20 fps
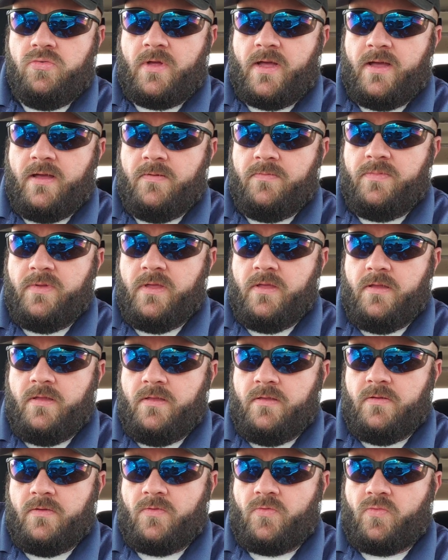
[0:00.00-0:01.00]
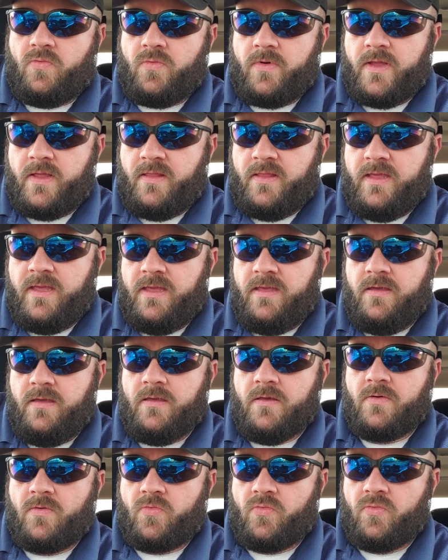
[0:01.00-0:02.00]
I've been
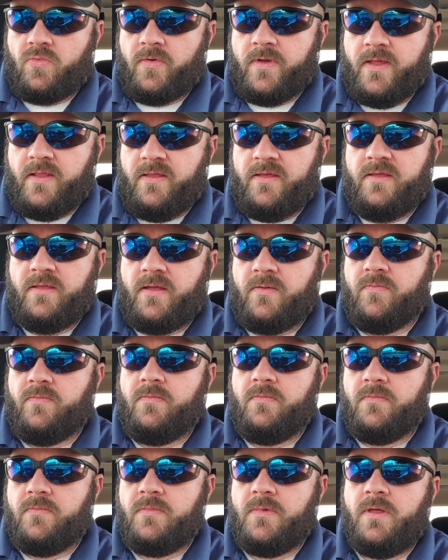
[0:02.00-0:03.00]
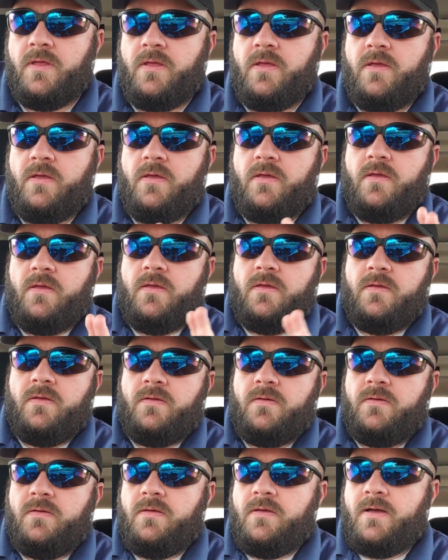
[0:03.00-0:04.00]
really, really I'm
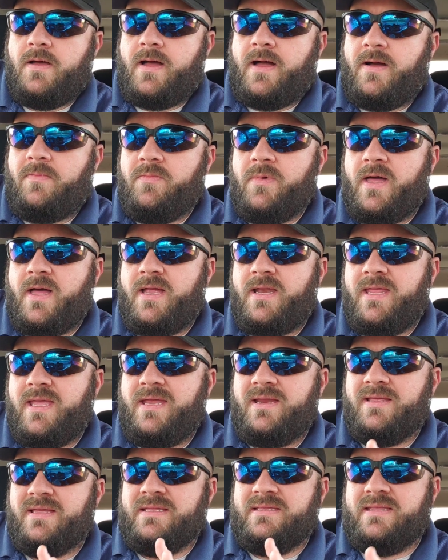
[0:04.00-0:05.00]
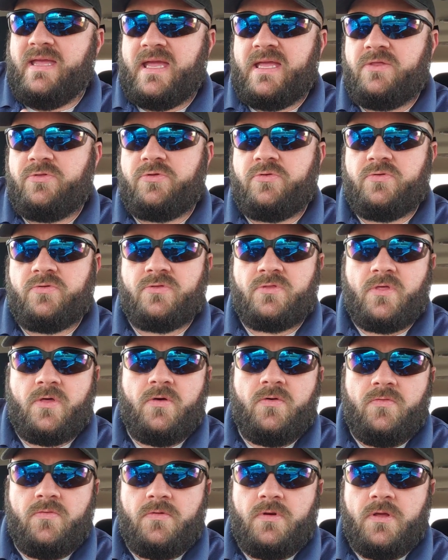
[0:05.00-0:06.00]
I'm not in a danger
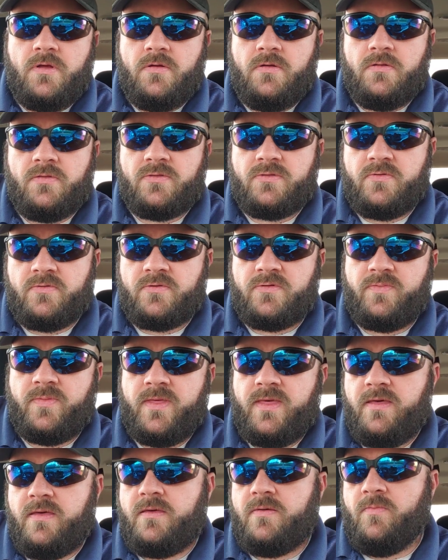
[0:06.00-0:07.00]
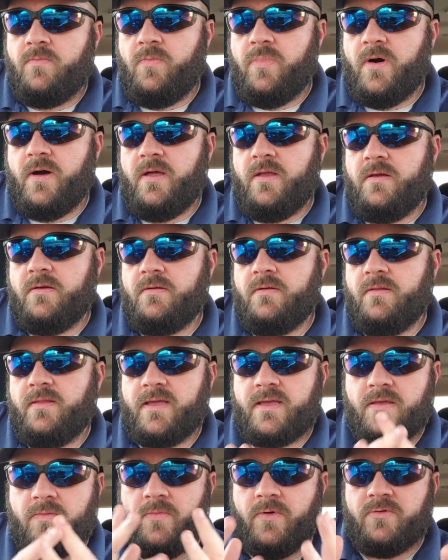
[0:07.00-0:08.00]
zone so to speak, but
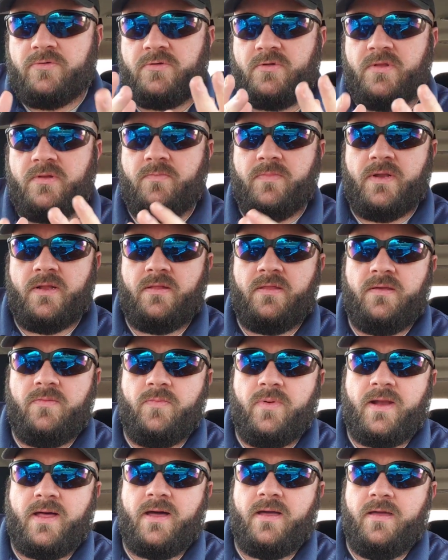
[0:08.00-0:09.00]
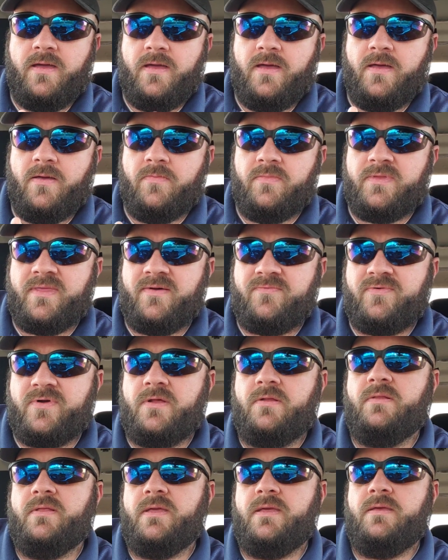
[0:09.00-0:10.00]
like emotionally and mentally, but I am
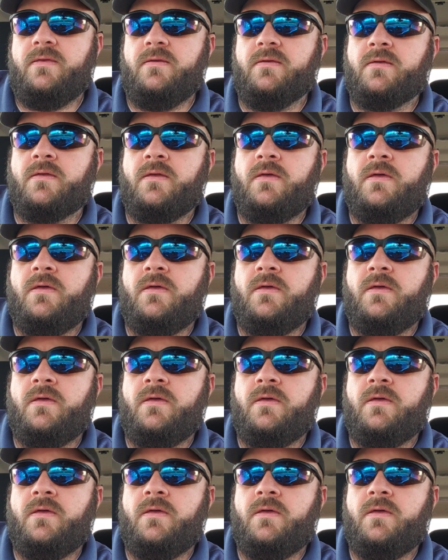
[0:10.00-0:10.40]
definitely